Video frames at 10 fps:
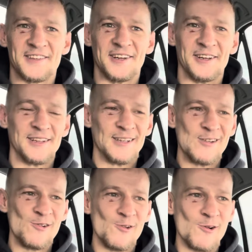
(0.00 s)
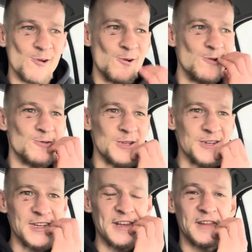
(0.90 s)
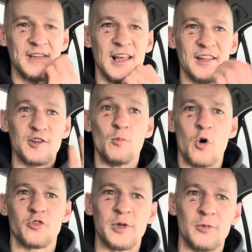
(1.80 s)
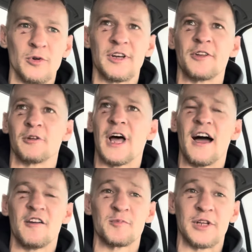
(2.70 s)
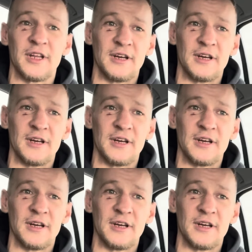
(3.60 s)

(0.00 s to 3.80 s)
a necessity, that's how most people live their lives, but,